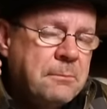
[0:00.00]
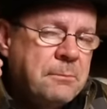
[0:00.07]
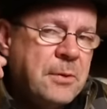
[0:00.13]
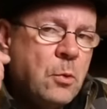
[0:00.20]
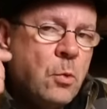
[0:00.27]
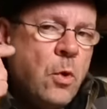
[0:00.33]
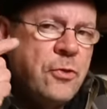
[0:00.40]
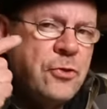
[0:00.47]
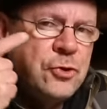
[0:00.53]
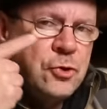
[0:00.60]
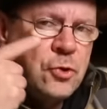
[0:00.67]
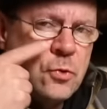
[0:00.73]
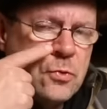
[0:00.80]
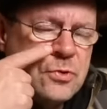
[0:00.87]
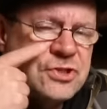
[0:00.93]
But what the
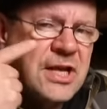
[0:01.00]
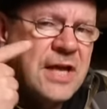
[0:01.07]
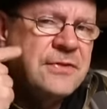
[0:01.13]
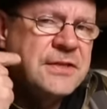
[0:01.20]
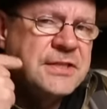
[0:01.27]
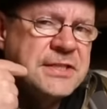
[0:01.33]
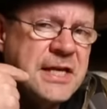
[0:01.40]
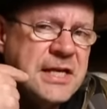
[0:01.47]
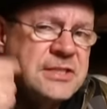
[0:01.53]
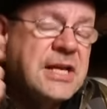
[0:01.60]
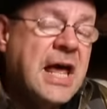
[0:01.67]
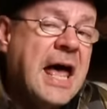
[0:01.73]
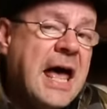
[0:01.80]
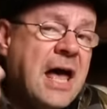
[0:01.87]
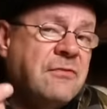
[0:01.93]
nose and the
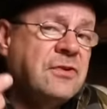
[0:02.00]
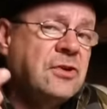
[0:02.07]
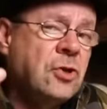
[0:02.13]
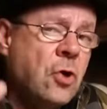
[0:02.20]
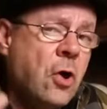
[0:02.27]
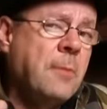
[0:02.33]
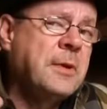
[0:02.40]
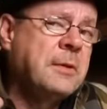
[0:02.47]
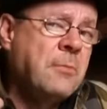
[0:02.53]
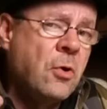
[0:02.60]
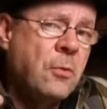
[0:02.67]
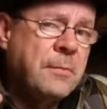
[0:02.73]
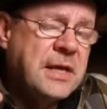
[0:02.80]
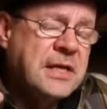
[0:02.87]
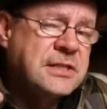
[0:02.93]
taste have in common,
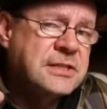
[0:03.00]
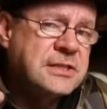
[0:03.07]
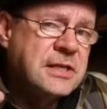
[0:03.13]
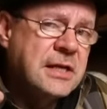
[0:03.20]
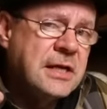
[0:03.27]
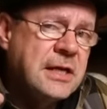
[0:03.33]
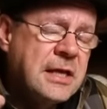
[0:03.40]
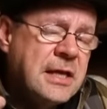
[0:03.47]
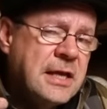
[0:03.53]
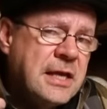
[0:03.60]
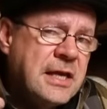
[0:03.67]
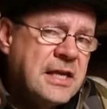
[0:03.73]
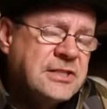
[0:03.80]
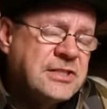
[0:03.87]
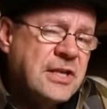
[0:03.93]
mockmates,
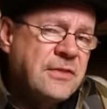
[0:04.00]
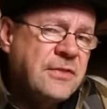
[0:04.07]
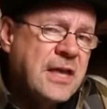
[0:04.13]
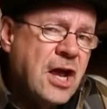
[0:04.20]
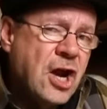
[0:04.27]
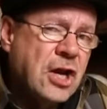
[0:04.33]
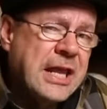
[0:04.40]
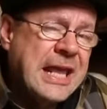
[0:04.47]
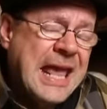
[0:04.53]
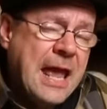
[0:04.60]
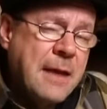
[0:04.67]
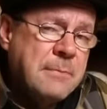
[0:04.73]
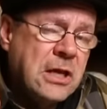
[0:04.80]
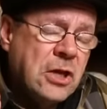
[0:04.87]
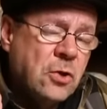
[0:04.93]
is that they are
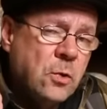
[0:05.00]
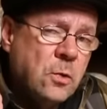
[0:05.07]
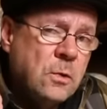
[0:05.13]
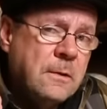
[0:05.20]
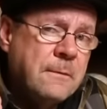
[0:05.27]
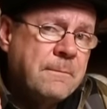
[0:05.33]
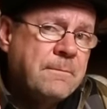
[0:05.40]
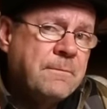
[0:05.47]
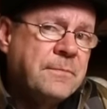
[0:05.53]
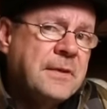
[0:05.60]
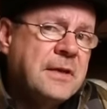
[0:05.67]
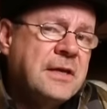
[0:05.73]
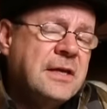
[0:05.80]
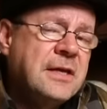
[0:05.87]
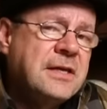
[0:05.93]
chemical
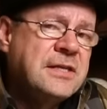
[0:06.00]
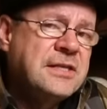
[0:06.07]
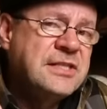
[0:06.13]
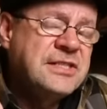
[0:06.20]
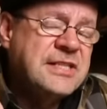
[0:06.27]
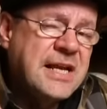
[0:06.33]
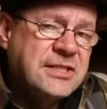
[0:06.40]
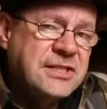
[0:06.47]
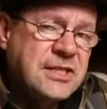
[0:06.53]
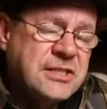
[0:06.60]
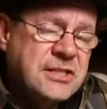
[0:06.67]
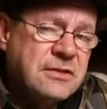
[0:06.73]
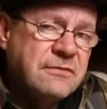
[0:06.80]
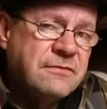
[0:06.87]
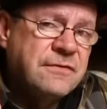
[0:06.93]

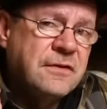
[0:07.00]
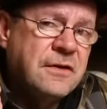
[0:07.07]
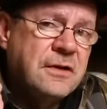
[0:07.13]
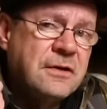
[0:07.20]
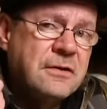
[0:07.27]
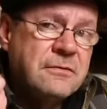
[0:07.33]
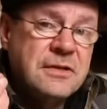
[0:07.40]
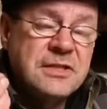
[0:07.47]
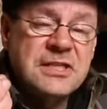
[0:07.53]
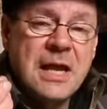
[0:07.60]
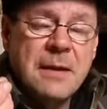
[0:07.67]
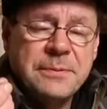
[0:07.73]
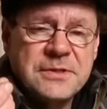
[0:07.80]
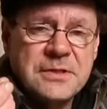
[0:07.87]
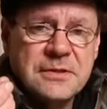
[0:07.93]
sensitive
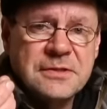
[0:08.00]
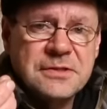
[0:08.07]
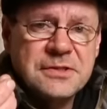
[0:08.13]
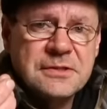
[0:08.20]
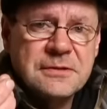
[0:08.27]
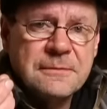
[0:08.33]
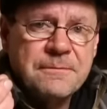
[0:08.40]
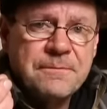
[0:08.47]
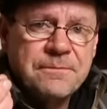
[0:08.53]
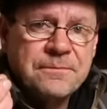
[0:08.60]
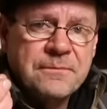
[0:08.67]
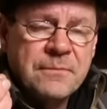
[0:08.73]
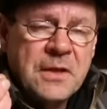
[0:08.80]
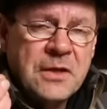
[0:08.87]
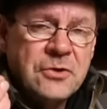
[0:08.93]
receptors,
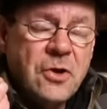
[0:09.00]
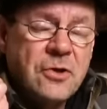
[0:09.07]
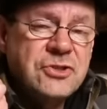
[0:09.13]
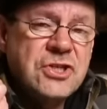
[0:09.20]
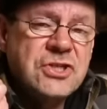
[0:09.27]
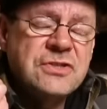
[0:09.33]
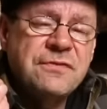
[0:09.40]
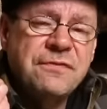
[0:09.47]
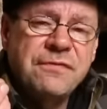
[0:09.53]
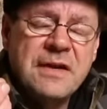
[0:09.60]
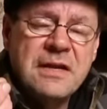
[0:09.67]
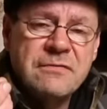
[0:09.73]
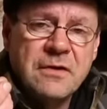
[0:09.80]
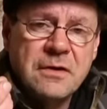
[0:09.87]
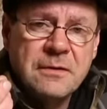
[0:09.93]
not just to
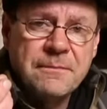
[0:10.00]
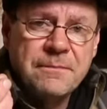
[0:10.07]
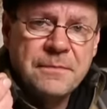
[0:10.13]
flavour,